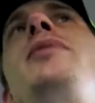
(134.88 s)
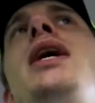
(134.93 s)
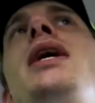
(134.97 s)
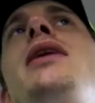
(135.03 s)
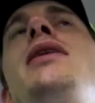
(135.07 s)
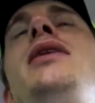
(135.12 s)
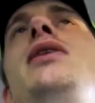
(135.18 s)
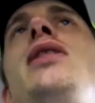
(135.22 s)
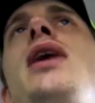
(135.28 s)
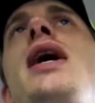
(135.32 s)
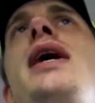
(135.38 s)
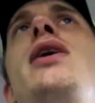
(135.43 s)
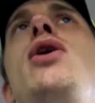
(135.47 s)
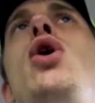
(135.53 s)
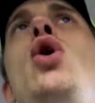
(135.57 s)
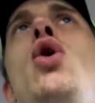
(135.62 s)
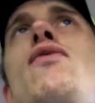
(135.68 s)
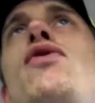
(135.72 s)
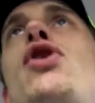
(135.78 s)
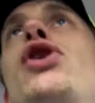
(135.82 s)
man. He like
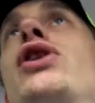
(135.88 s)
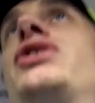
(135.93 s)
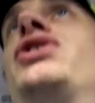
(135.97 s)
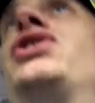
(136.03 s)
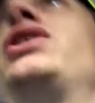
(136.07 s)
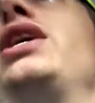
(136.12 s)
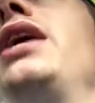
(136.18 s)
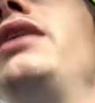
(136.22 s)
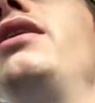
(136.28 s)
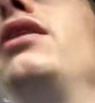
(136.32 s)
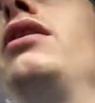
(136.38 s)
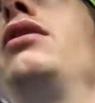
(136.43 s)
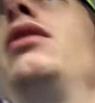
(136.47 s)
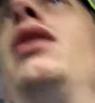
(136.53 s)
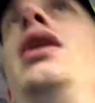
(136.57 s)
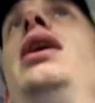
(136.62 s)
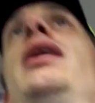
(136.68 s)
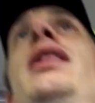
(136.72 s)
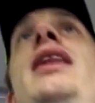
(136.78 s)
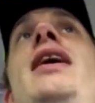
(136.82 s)
overextended,
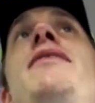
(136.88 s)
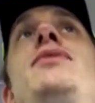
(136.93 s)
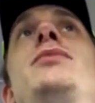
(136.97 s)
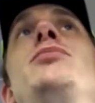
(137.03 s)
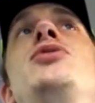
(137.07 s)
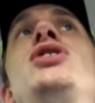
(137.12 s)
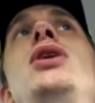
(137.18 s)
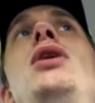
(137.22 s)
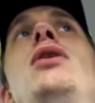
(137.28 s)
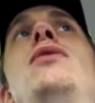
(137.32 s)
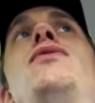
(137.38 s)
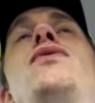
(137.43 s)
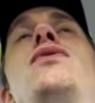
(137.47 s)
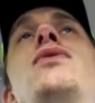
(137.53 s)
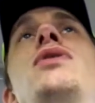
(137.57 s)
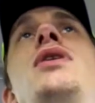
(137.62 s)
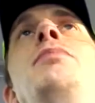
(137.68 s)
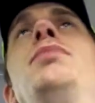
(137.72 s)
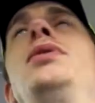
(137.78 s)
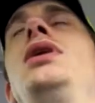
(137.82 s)
left himself
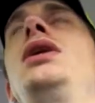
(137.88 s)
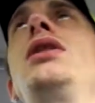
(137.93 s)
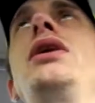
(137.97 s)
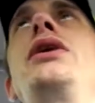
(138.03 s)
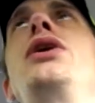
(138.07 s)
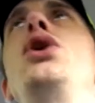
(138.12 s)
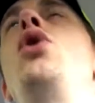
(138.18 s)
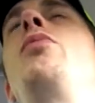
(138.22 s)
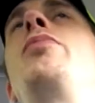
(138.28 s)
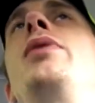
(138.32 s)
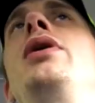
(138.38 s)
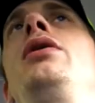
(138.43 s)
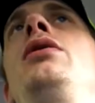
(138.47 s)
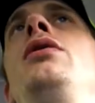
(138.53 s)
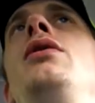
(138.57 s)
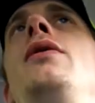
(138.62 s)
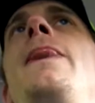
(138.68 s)
completely open.